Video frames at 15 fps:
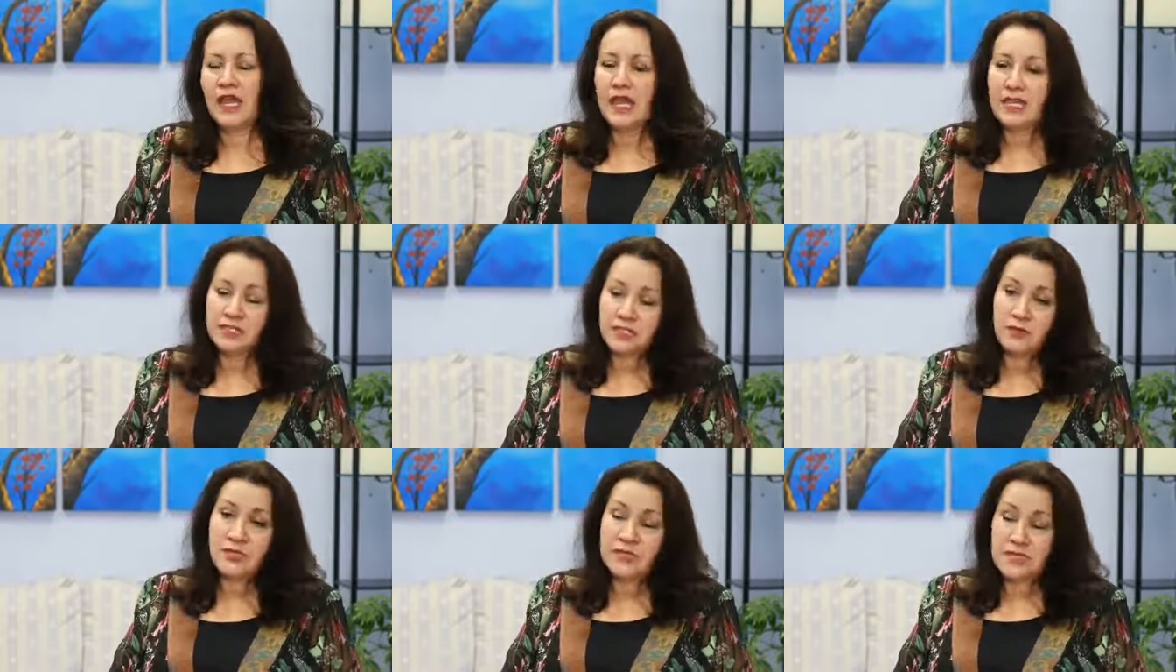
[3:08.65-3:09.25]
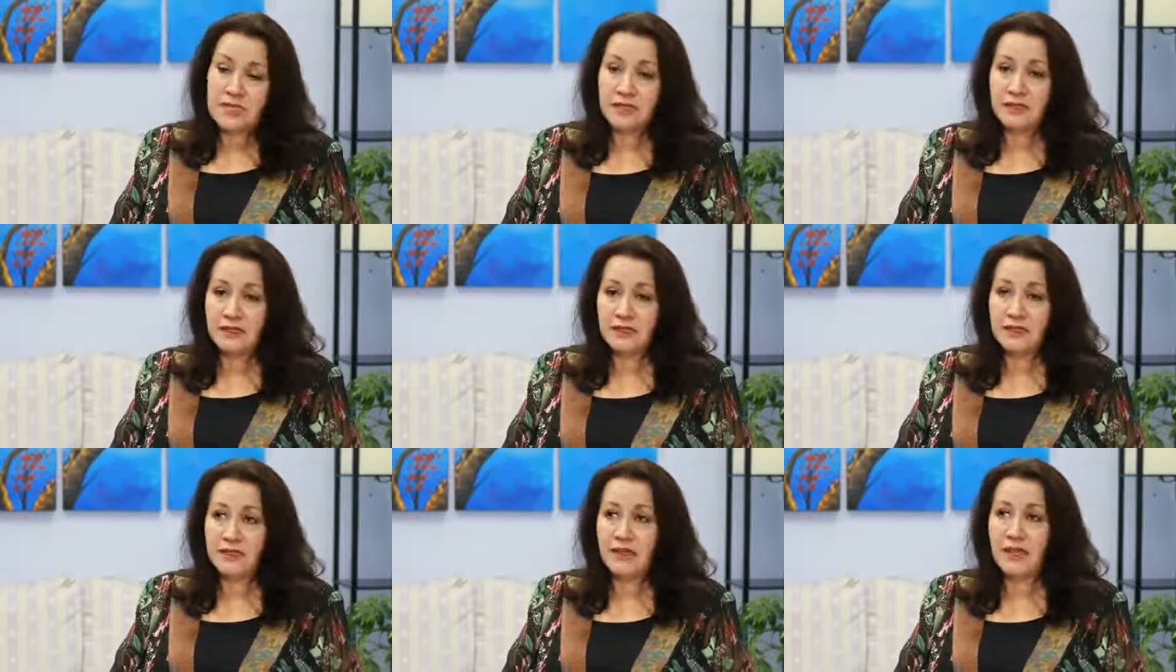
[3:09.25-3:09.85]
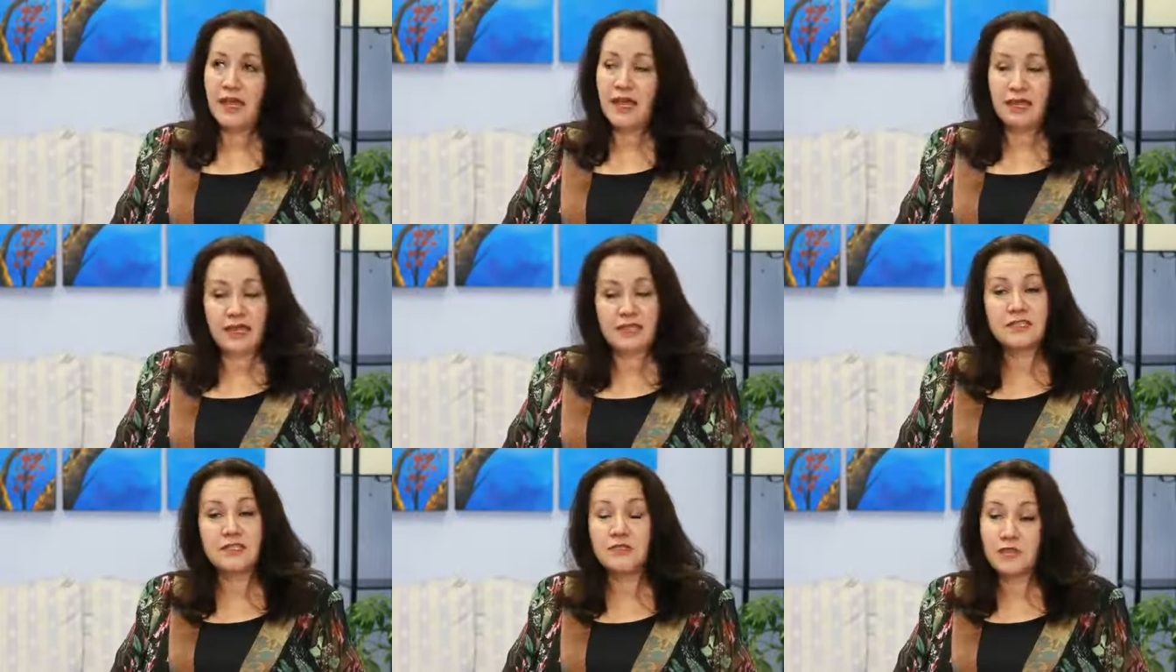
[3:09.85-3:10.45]
And so he did. And
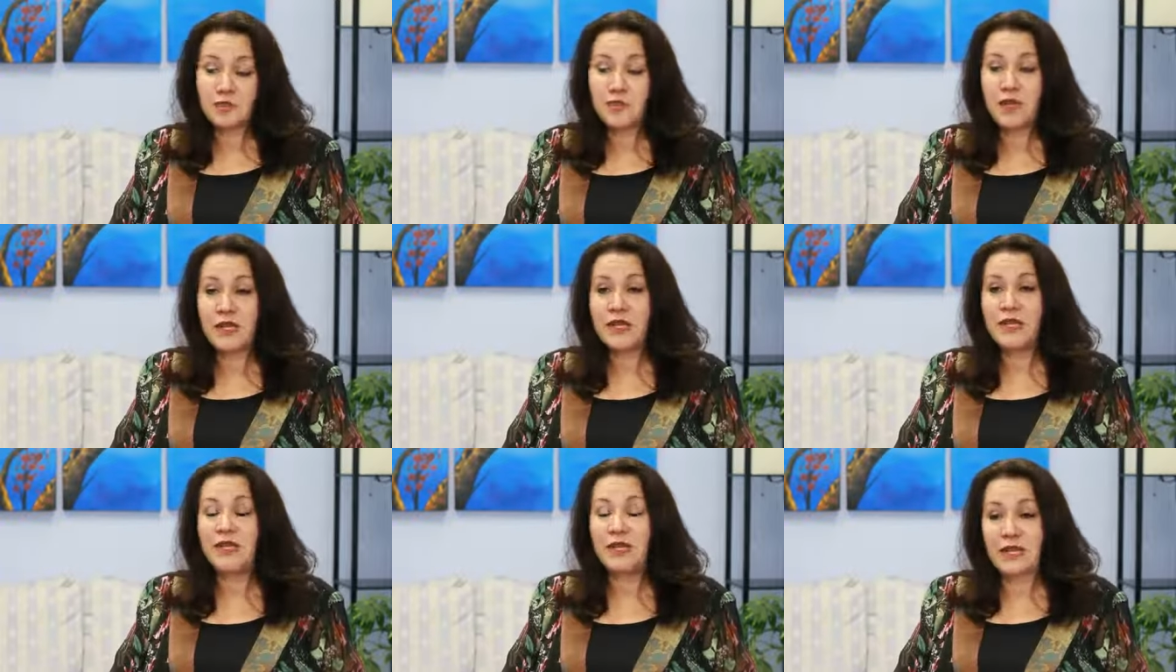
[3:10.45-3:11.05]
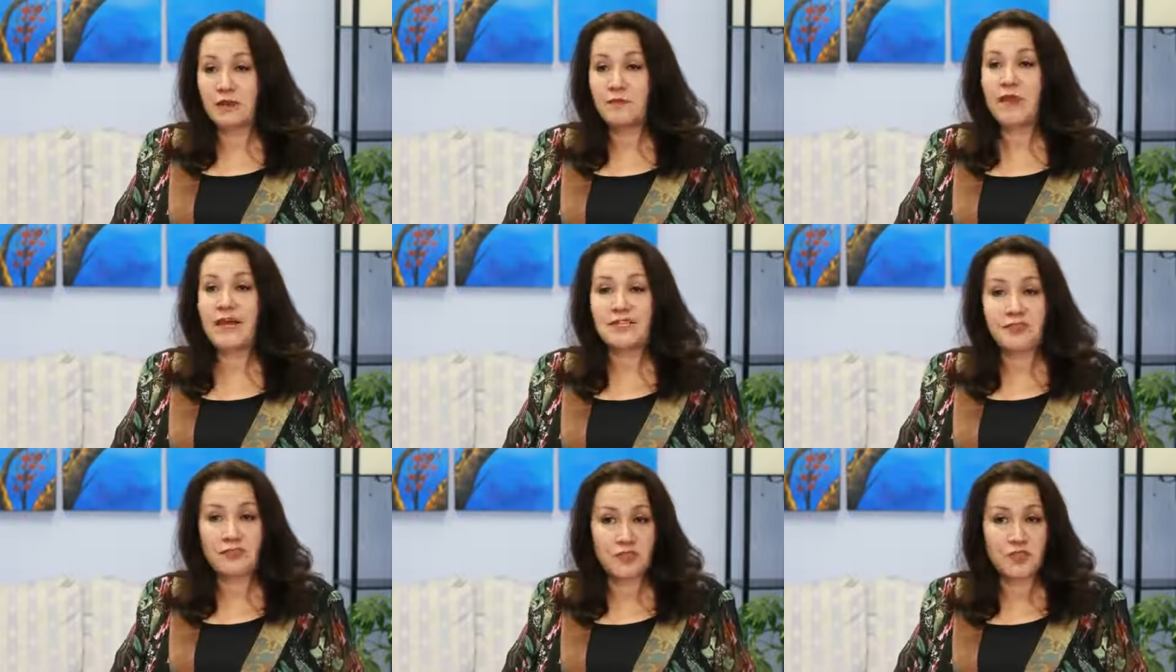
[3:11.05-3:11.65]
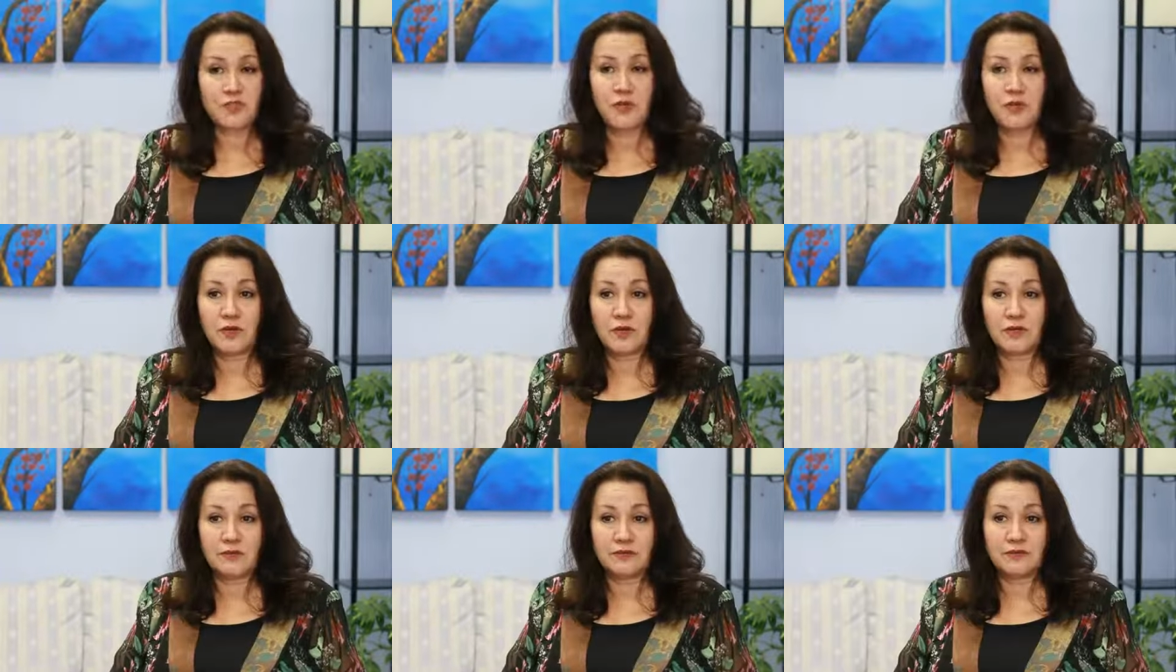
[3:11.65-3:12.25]
as he was running, he had a massive stroke.